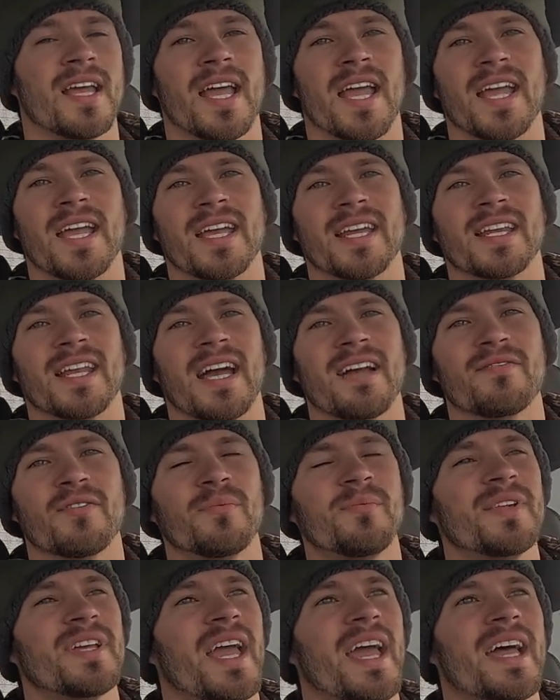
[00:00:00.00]
And I've
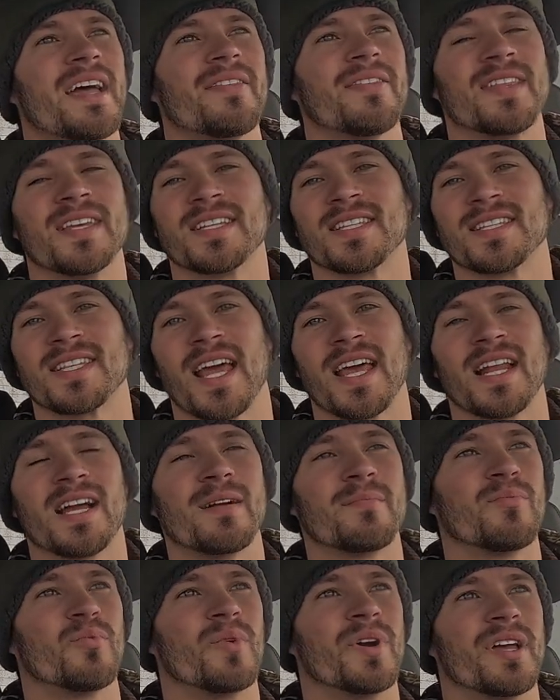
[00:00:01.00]
only had this set up
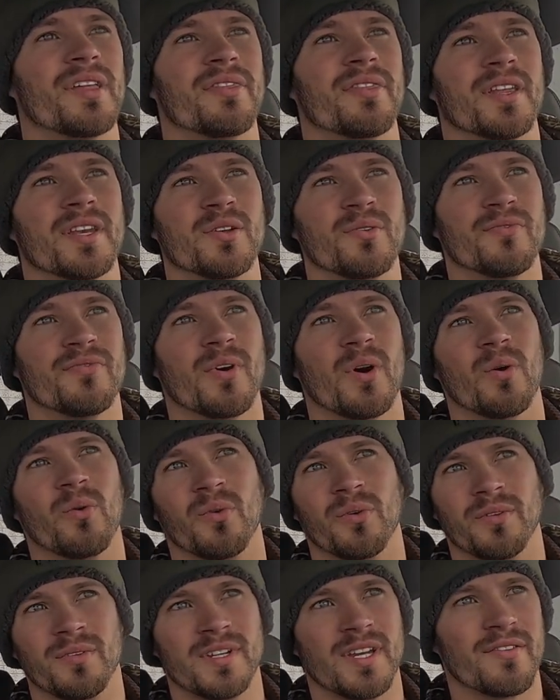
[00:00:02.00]
with the new
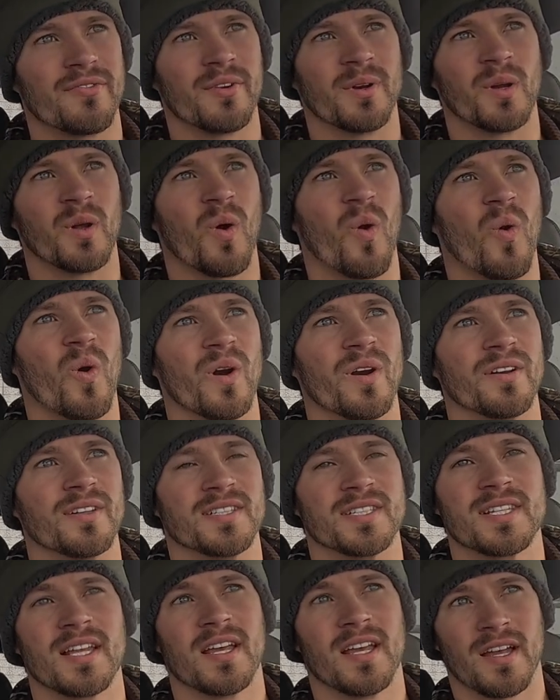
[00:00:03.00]
phone, different
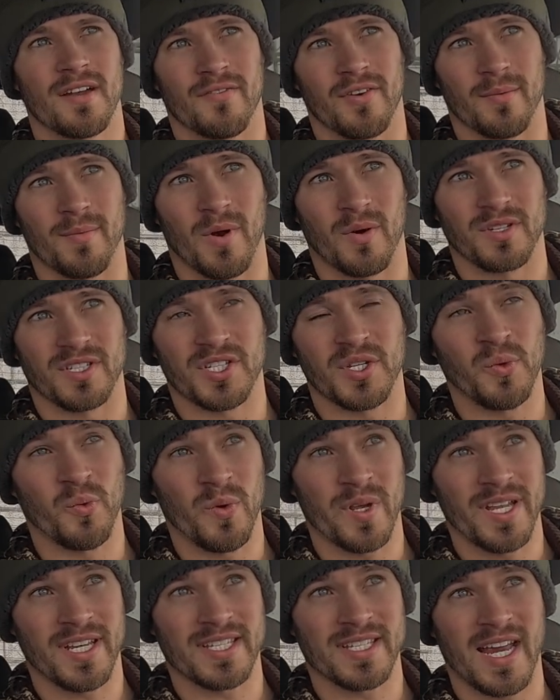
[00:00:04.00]
cords, for about 2
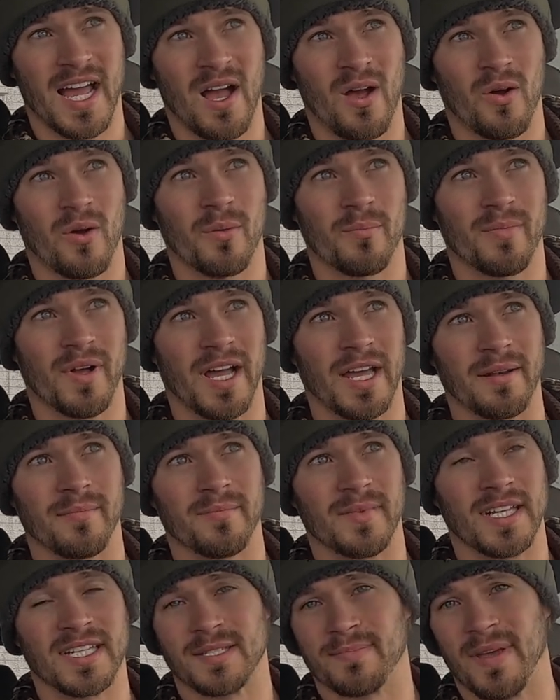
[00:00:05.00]
weeks now, but
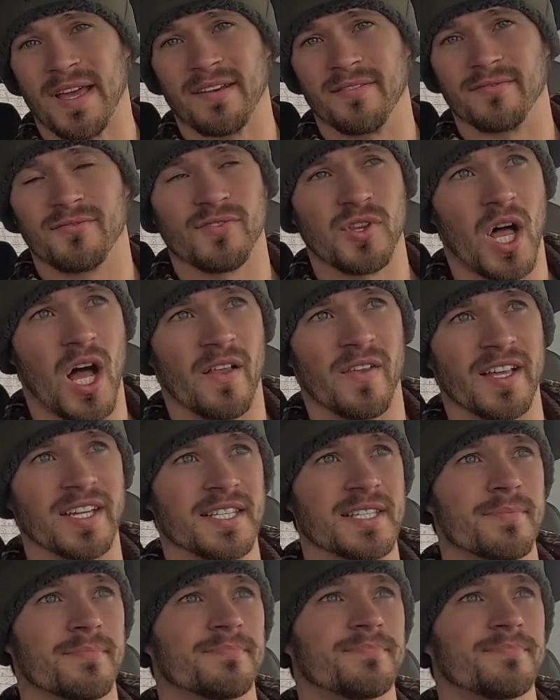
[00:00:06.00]
it's been flawless.